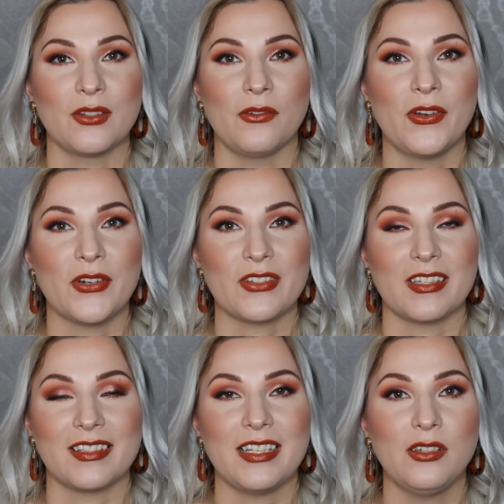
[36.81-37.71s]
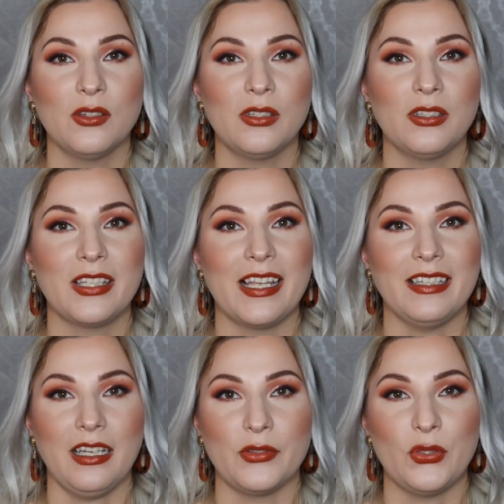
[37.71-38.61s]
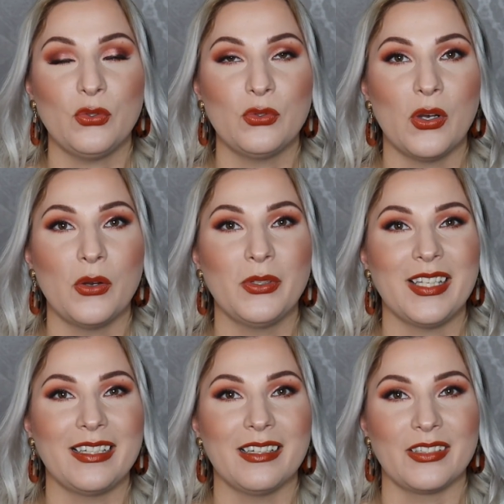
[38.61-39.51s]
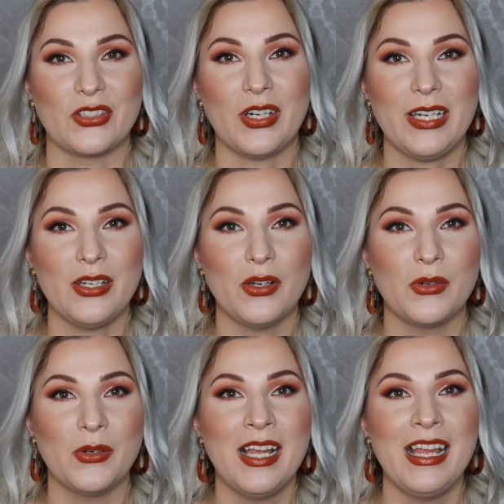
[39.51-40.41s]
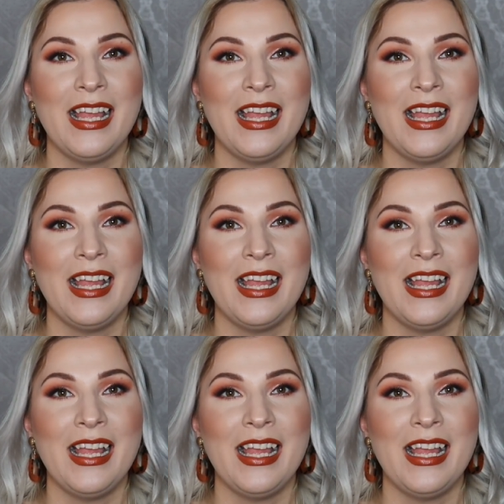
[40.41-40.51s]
So first a single, then a duo, then a trio,